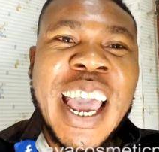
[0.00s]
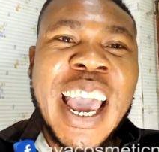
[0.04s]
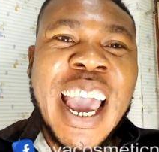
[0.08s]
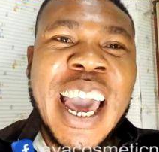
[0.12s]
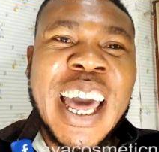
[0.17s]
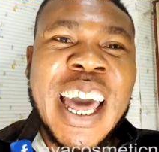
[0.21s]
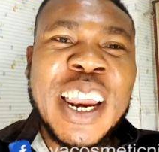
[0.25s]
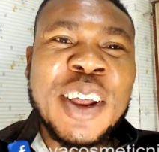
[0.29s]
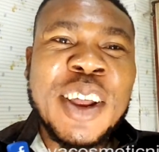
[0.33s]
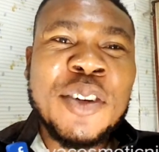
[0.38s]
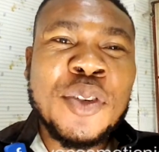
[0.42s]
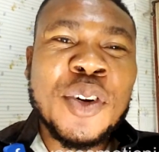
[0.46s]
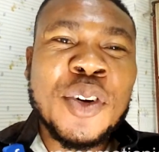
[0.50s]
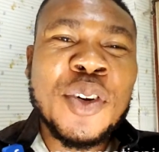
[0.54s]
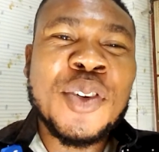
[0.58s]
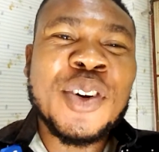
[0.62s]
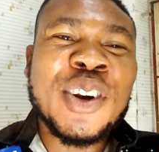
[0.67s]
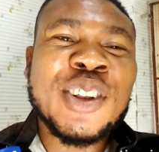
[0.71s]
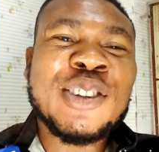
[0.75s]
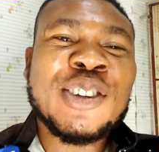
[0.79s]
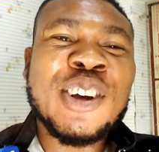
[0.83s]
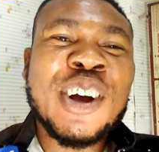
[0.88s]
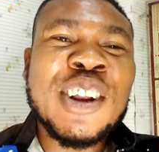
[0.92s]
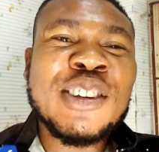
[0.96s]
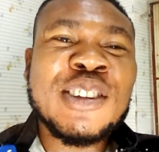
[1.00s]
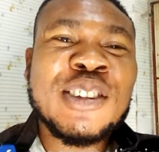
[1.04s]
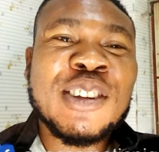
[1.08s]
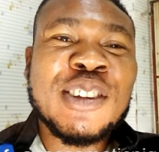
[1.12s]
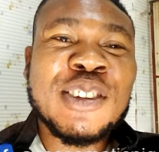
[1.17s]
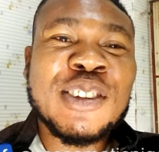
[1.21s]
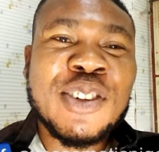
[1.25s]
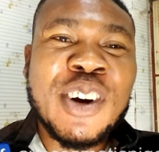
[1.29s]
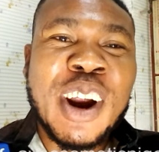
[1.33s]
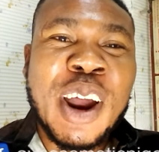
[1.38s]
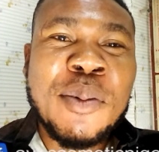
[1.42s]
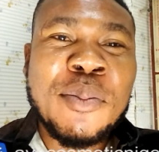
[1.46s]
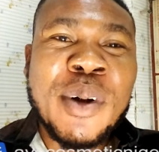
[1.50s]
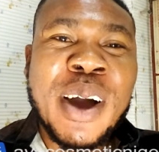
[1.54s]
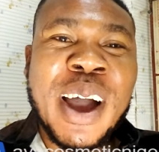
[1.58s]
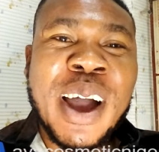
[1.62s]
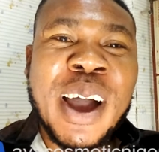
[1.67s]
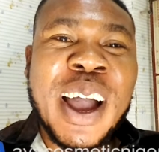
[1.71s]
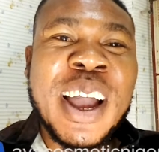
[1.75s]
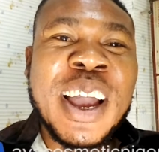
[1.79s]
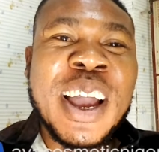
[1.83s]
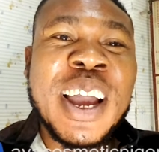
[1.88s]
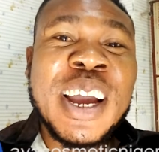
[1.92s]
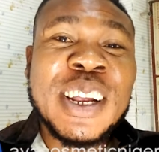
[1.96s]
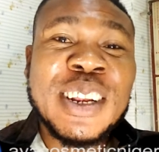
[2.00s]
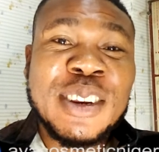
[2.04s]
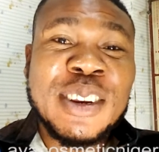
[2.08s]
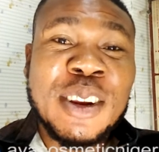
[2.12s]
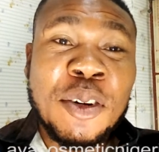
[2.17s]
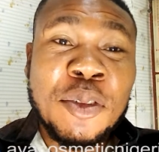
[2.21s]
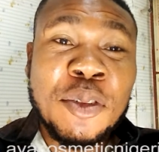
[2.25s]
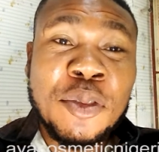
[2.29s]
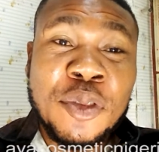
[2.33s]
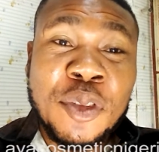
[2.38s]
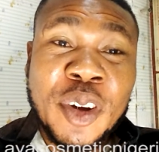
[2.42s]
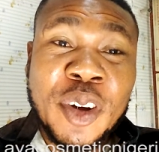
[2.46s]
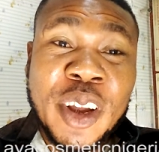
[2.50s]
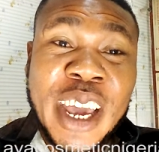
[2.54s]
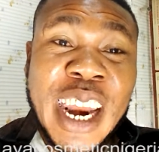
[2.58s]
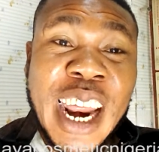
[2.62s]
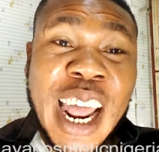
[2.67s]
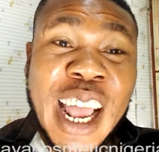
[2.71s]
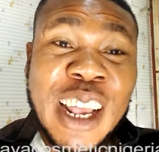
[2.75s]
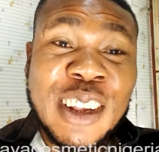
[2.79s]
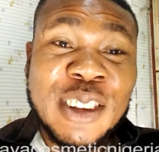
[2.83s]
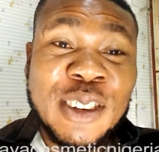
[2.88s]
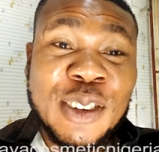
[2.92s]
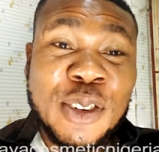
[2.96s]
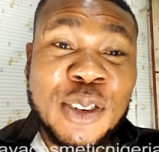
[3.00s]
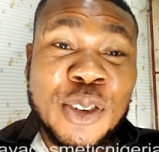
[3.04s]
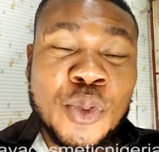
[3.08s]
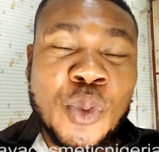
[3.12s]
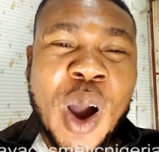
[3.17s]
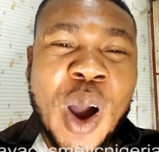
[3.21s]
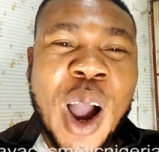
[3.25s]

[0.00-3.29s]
And if you're a returning subscriber, don't forget as you